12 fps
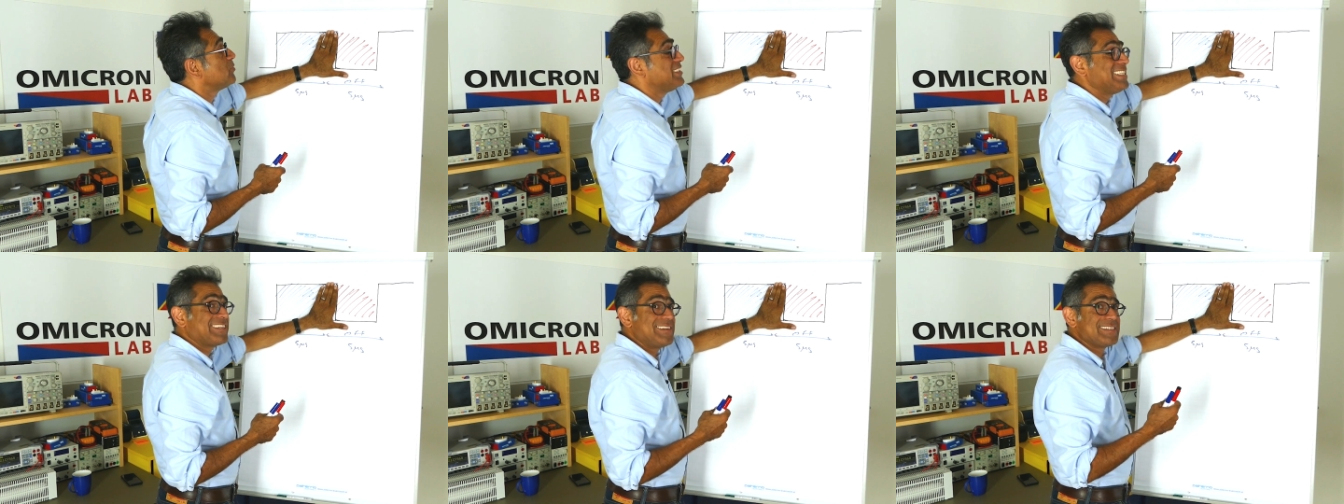loop
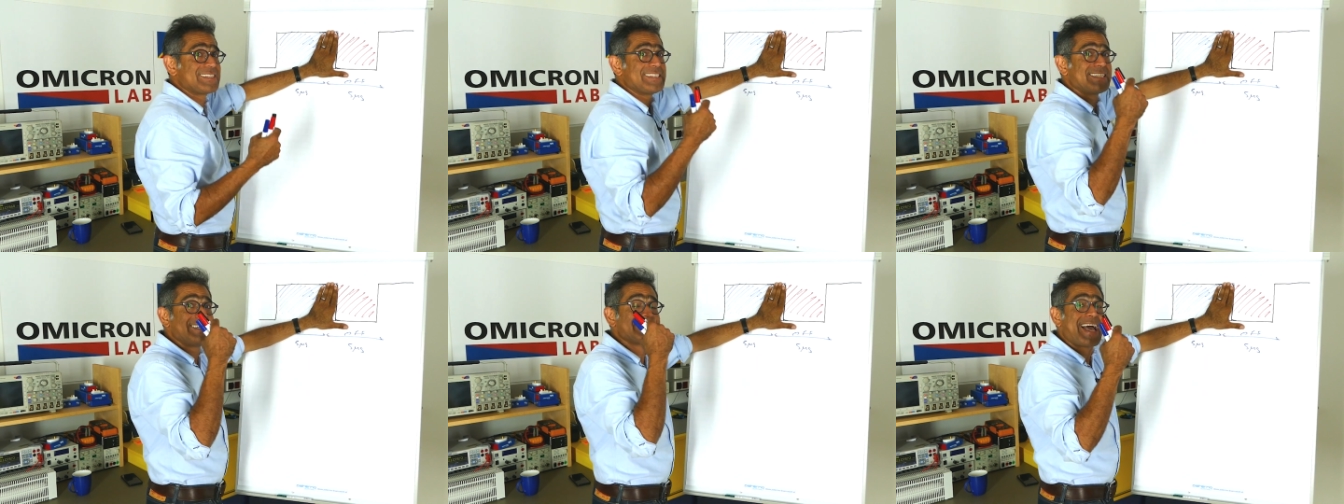decreases
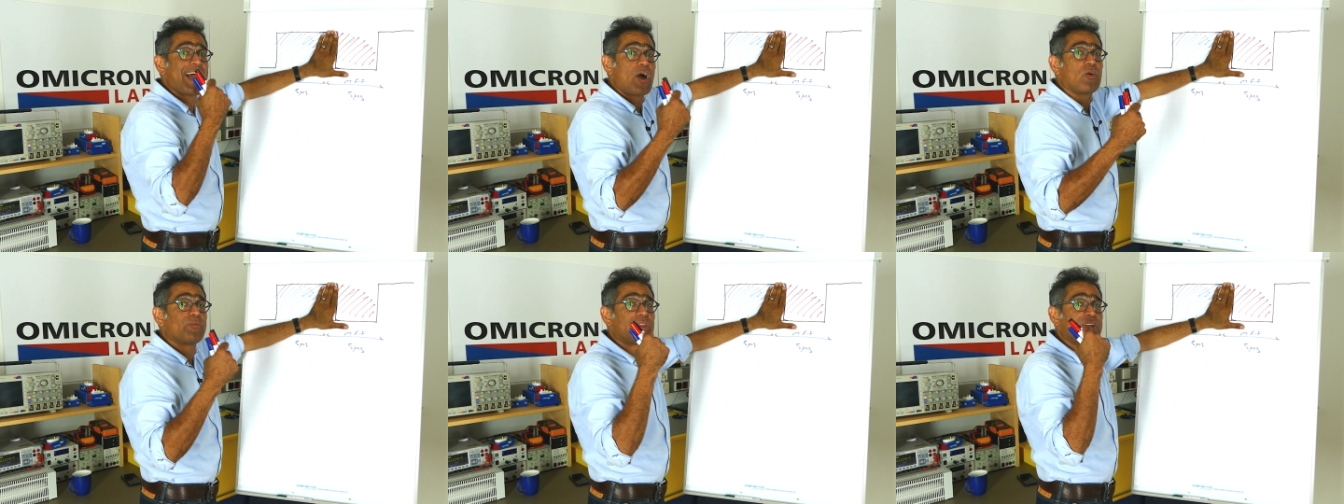it, is
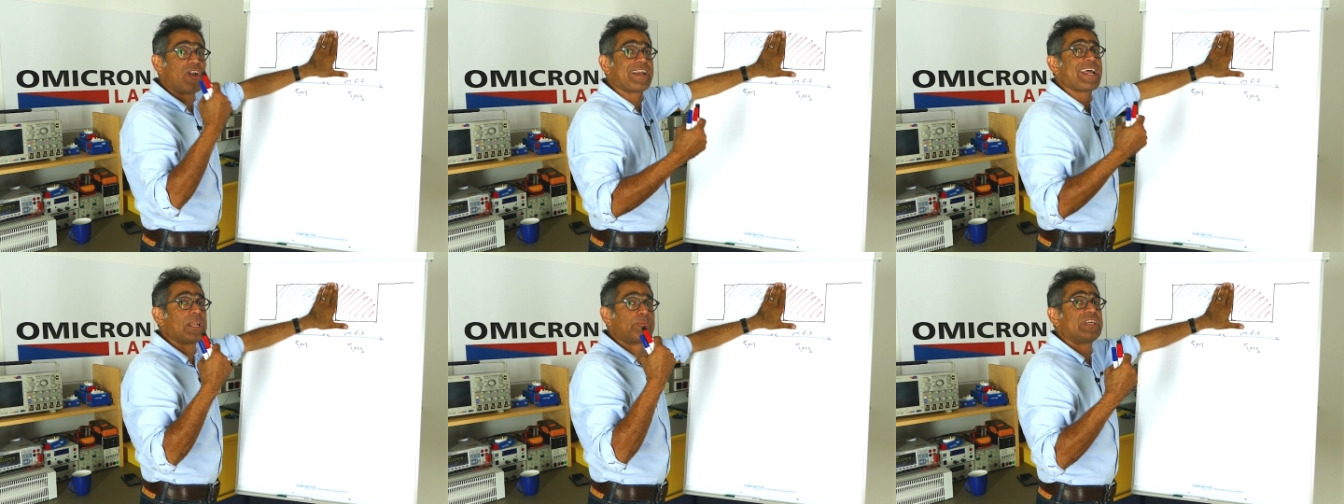how the
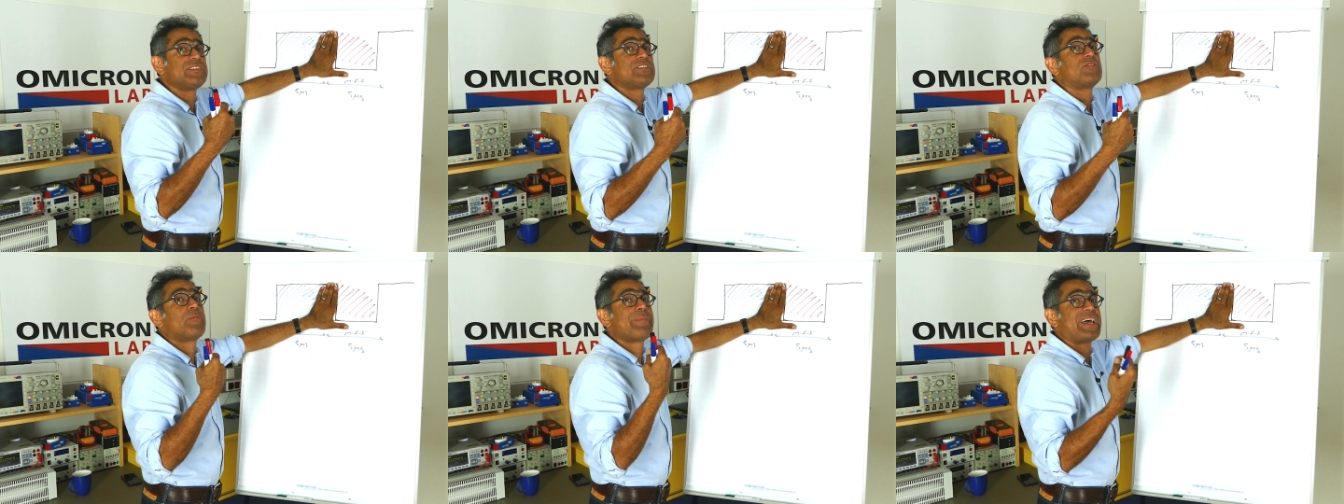right hand plane
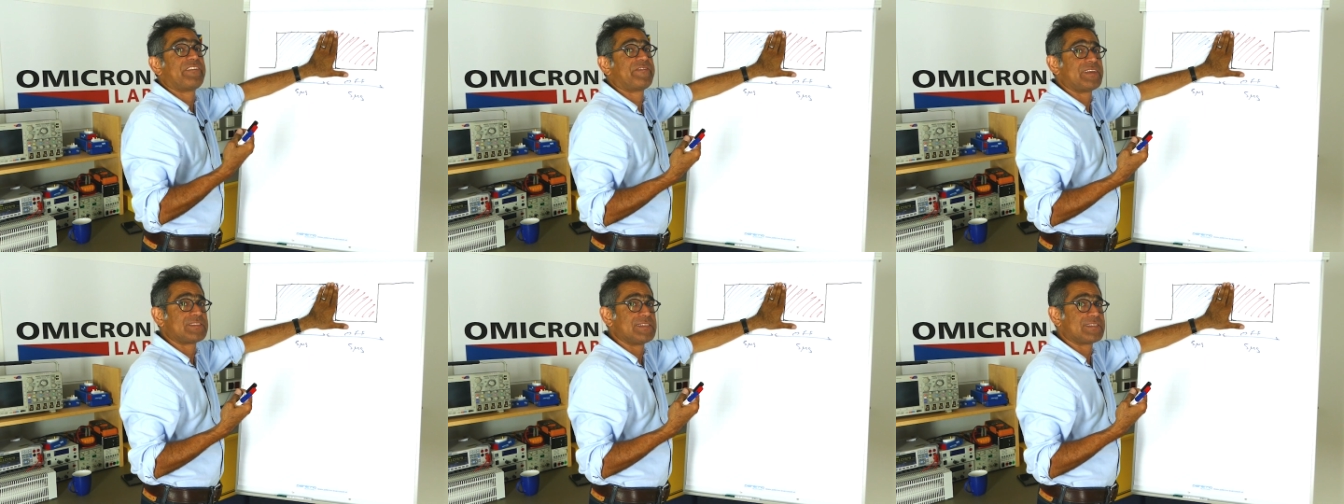zero
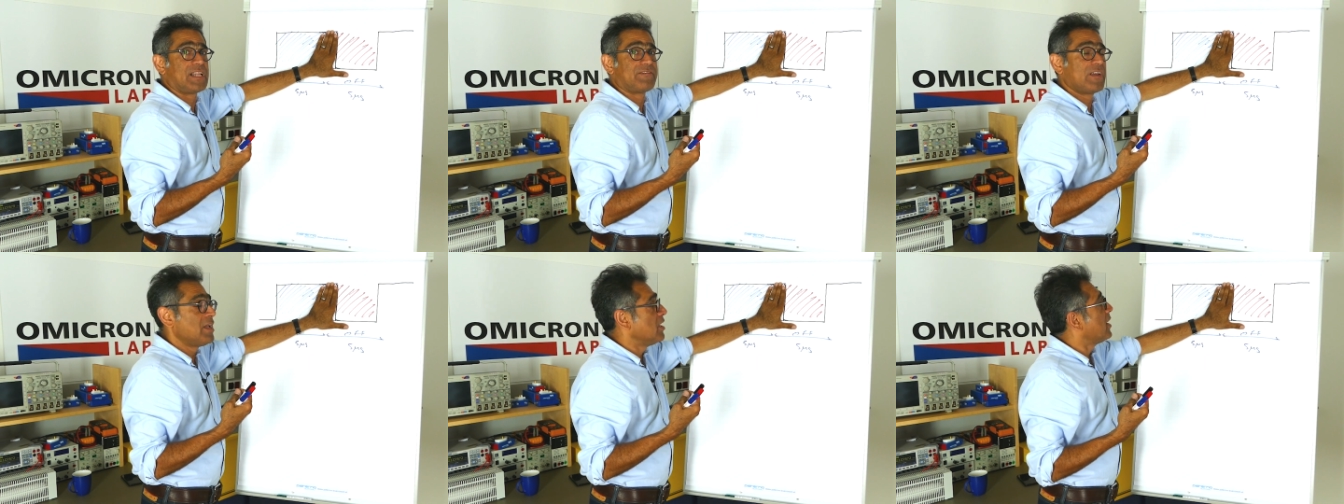manifests
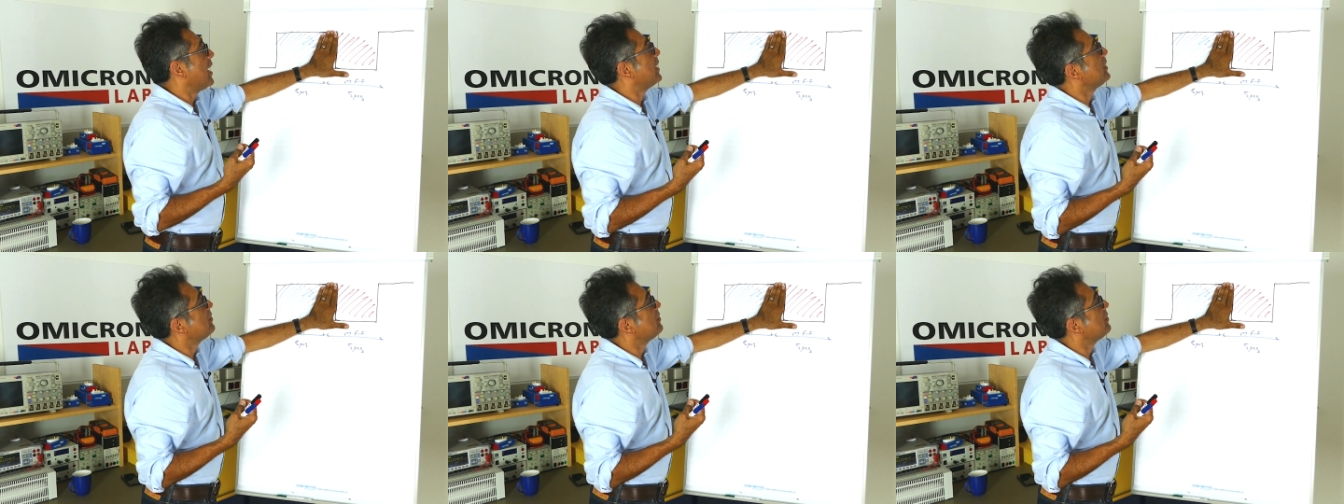itself. And,